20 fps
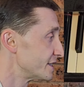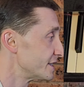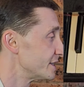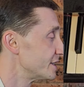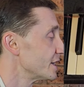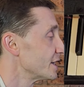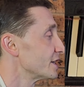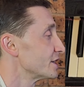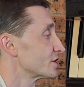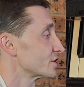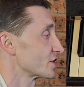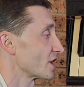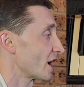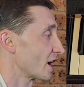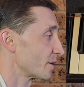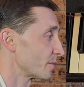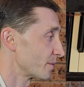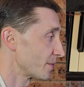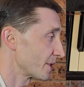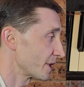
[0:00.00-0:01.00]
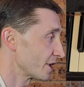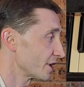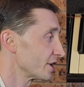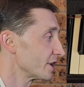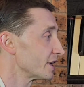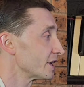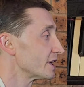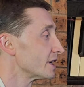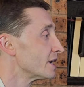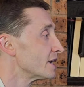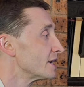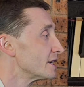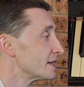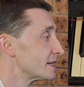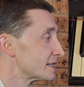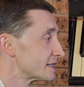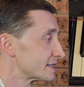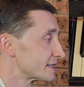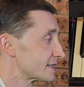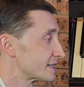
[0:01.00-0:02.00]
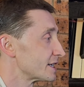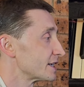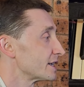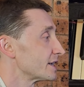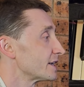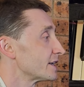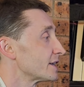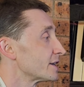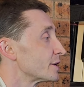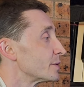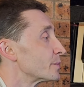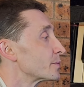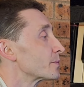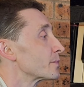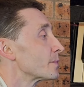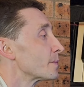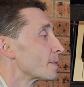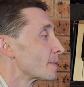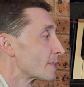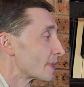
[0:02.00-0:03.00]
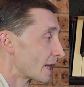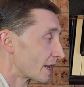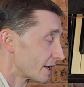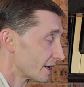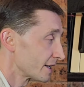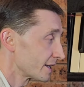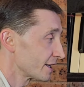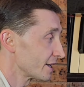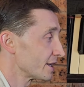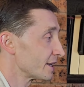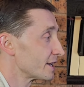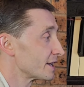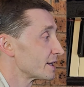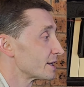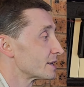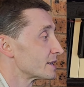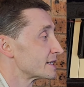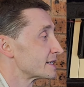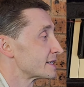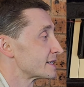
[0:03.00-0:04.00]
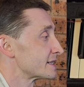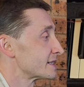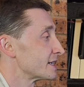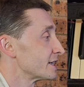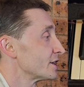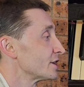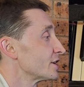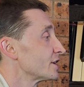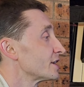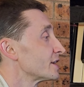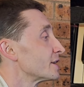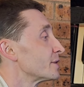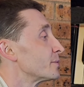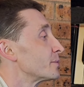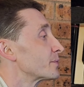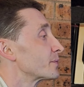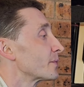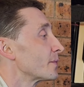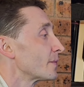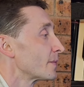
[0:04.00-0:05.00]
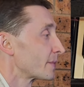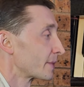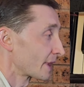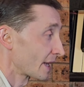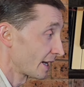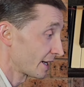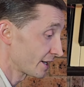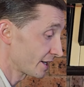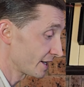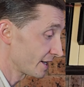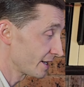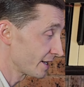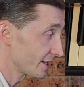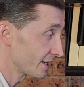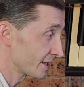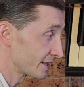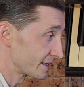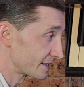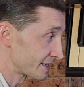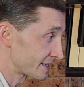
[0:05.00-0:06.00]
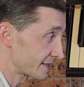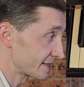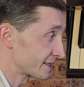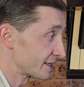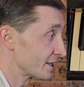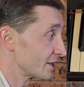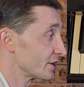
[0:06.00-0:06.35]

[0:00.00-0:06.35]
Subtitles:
D sharp, E, C, E, C, E, C,